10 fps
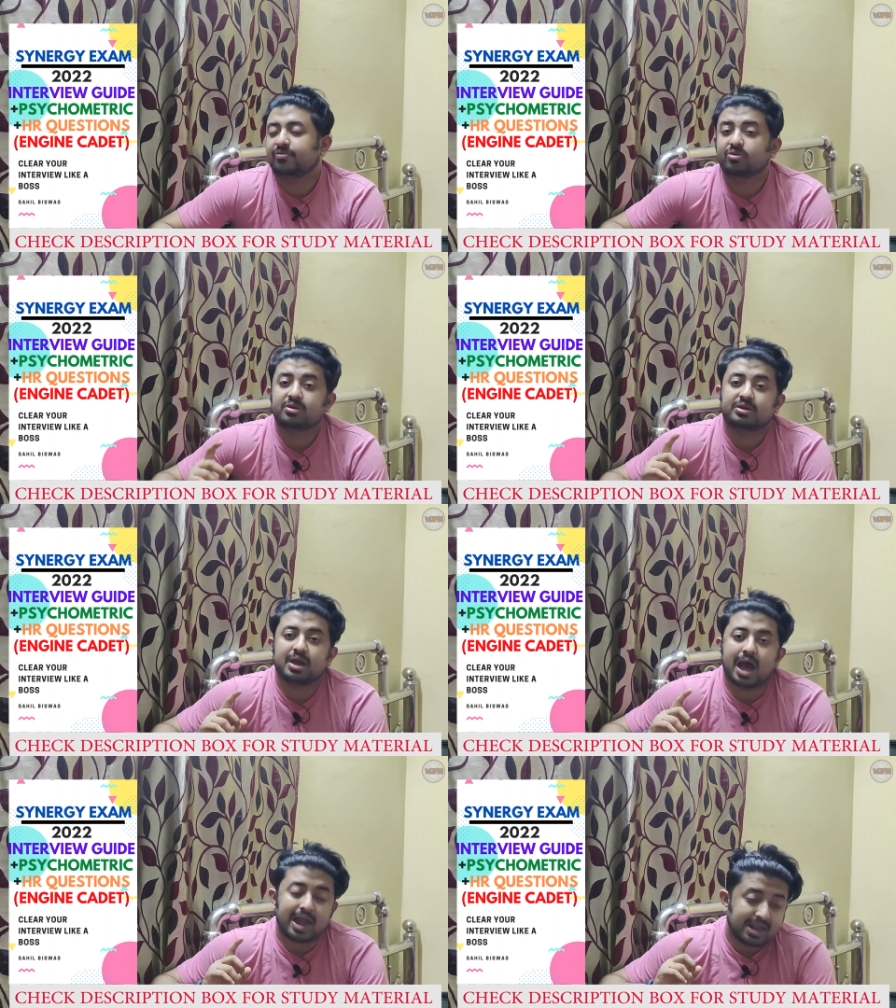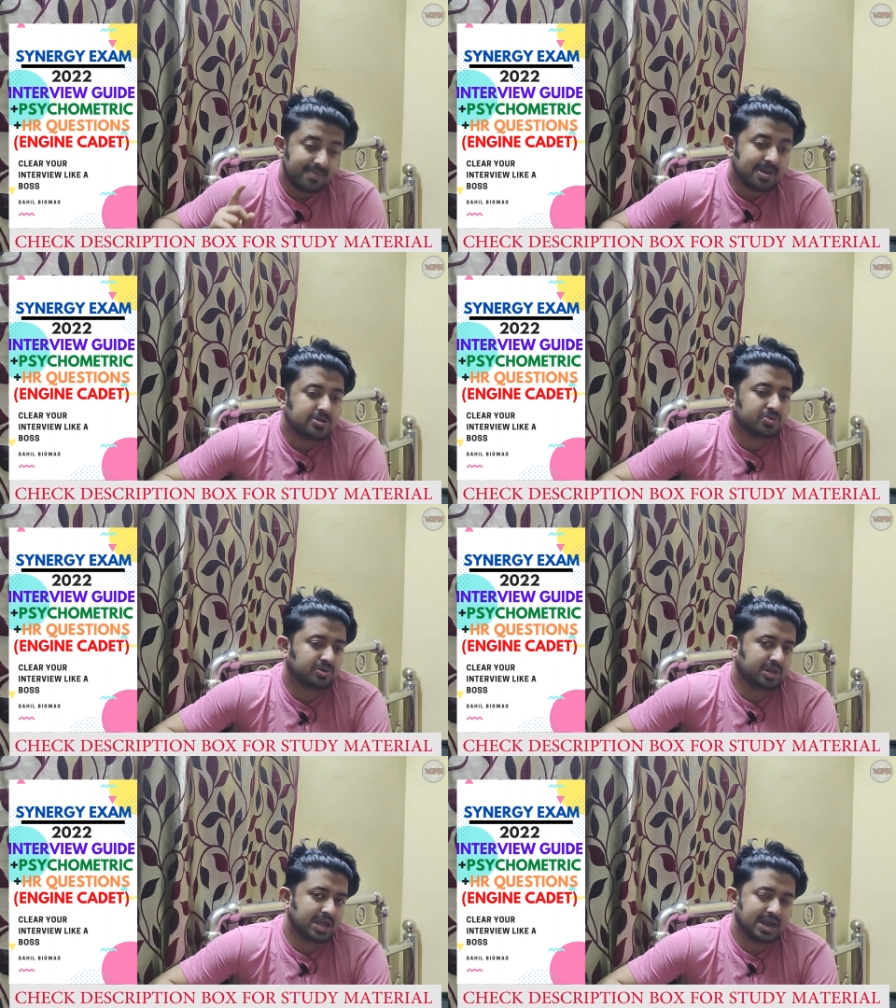If you unable to
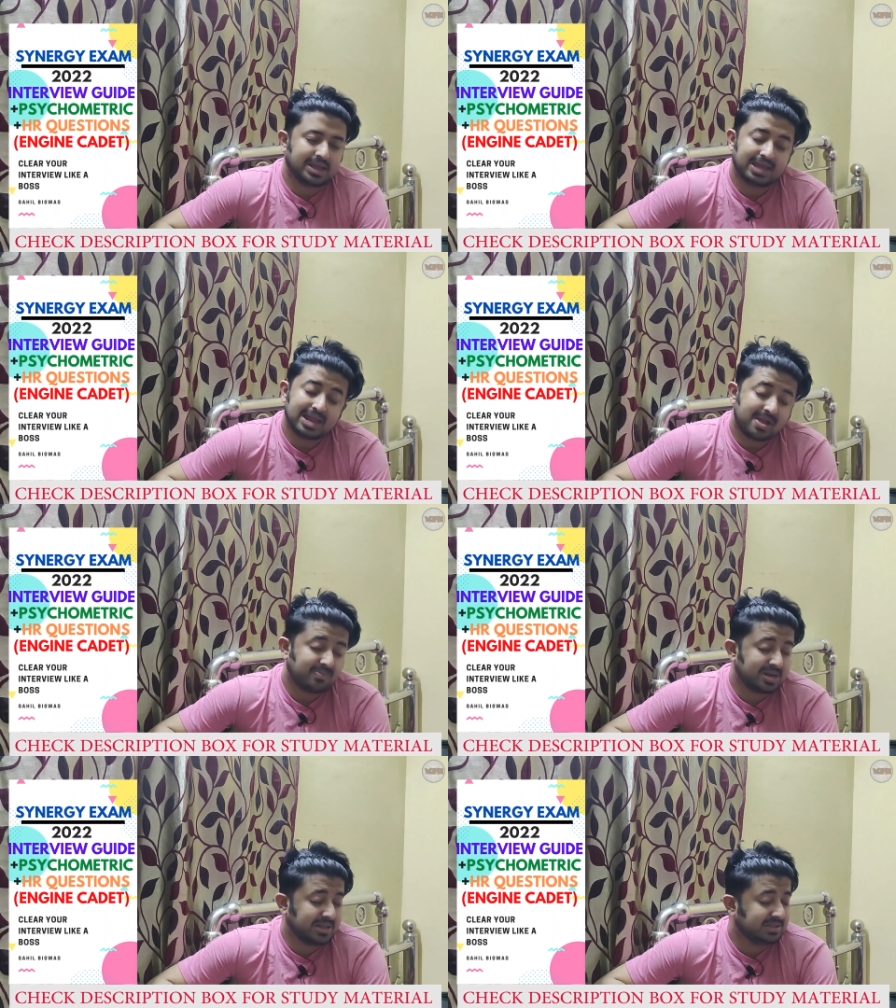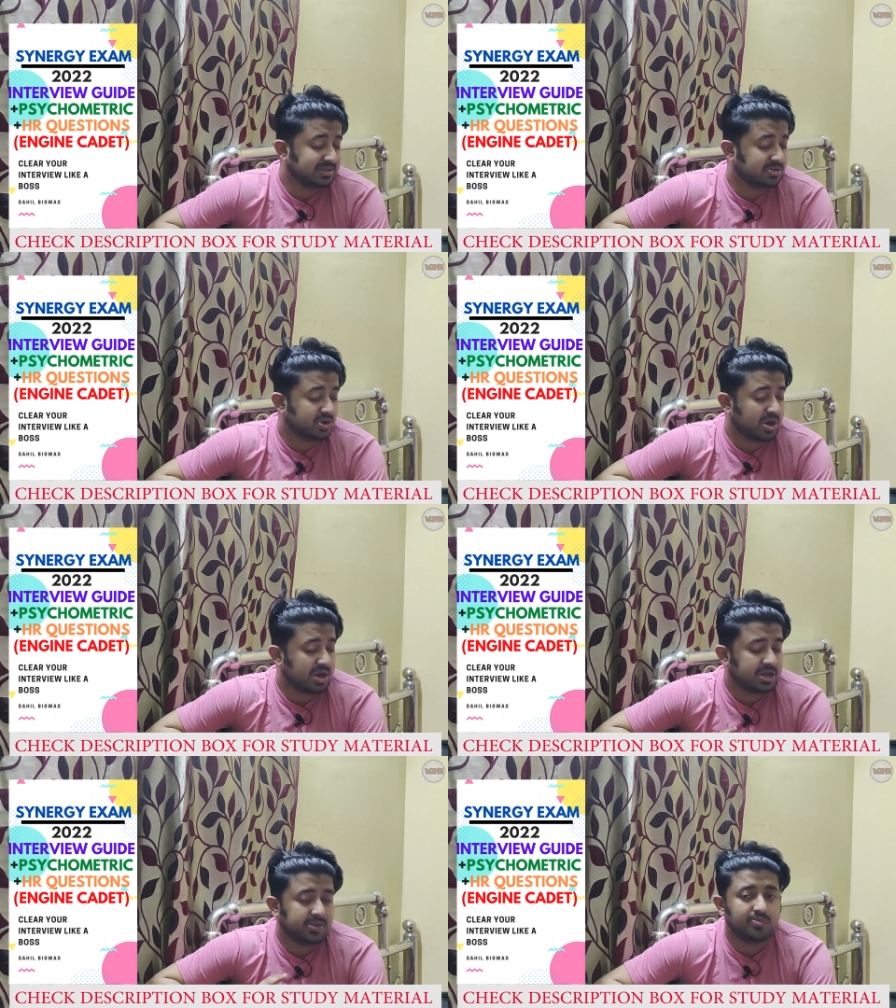clear, again I am telling, this is
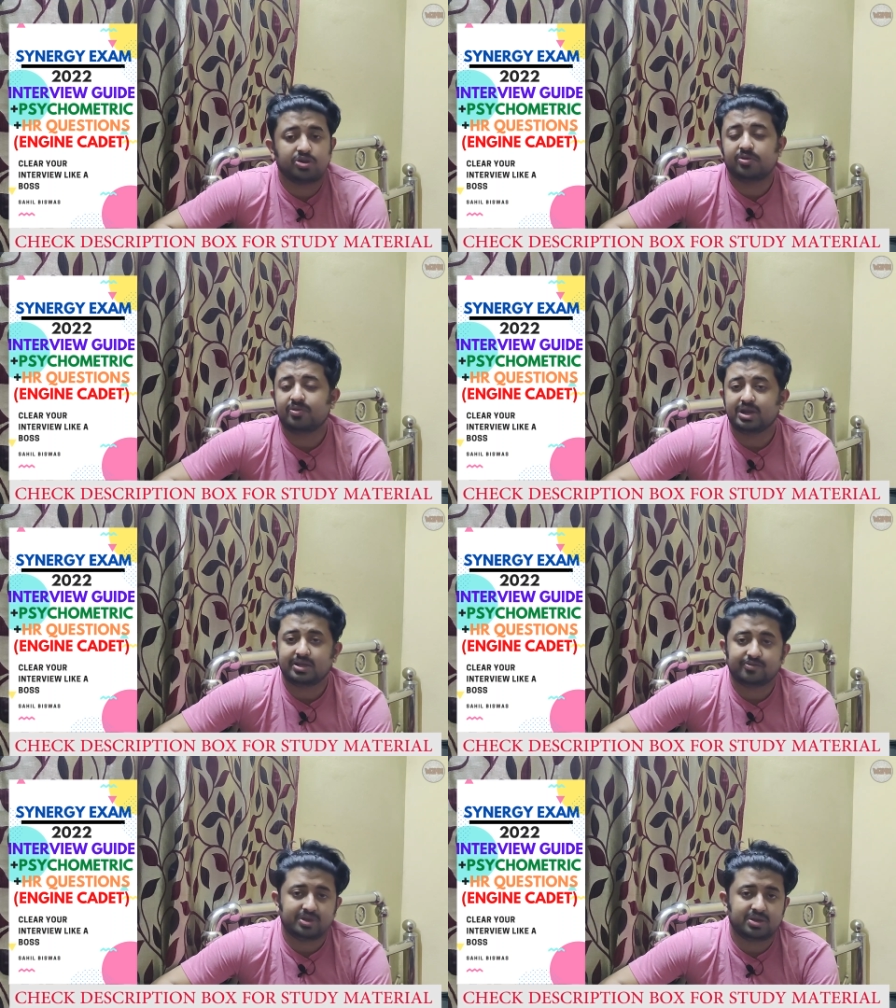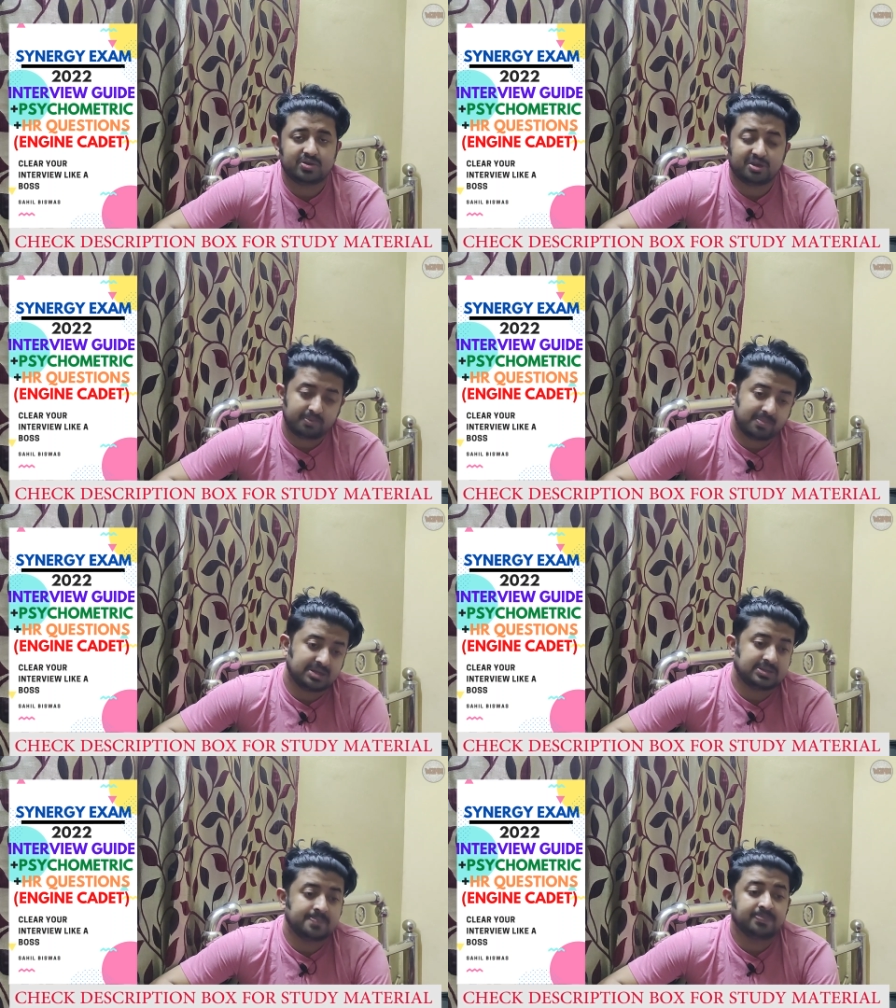not a demotivating video,
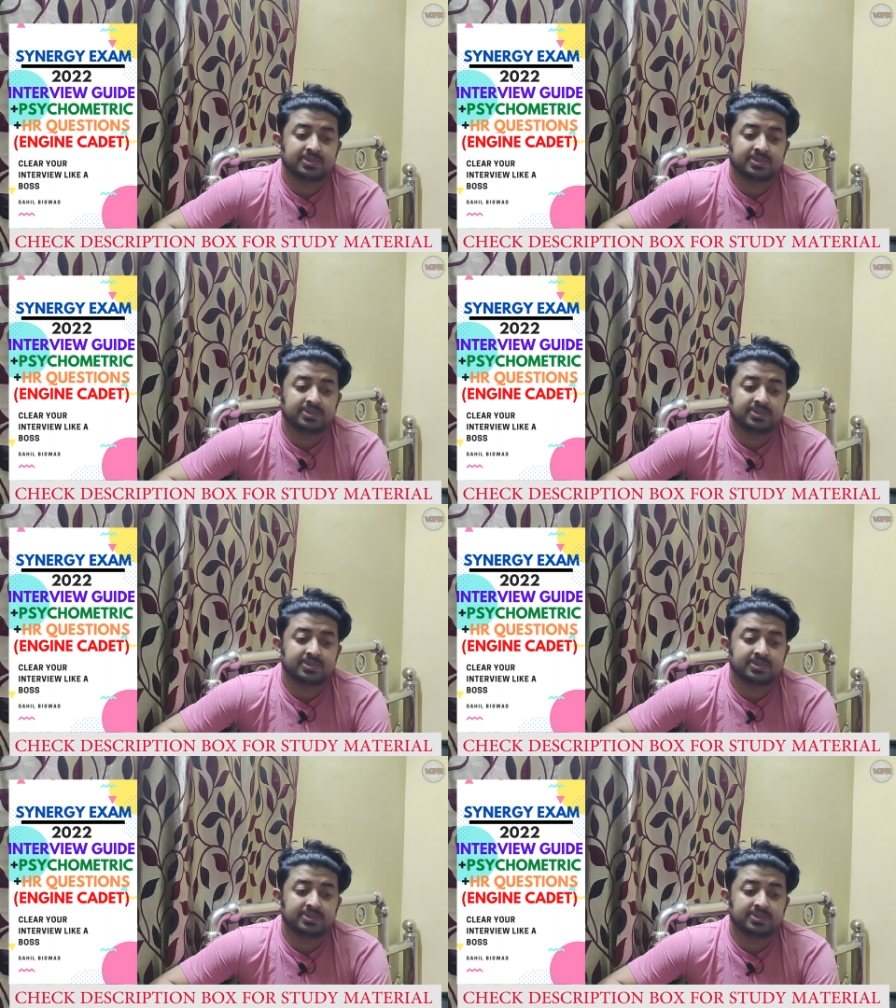but